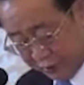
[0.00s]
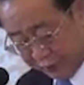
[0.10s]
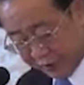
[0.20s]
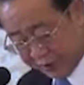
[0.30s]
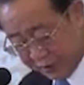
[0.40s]

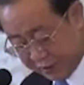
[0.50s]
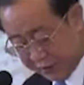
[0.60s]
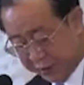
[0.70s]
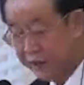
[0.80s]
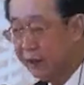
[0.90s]

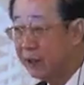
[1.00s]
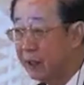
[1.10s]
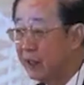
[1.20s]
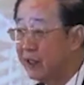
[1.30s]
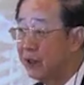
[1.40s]
University,
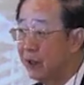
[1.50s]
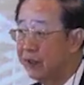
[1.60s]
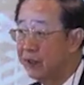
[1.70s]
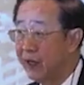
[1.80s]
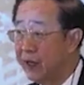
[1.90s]
released
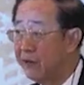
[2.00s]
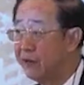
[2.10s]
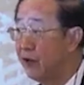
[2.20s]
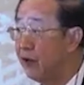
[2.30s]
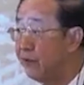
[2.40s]
on the
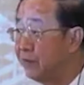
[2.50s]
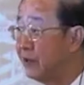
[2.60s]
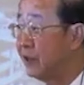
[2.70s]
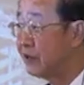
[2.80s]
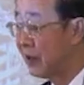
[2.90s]
8th of
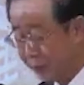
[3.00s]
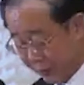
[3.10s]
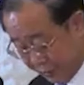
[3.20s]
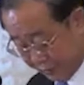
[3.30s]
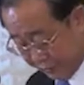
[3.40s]

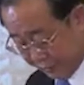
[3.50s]
December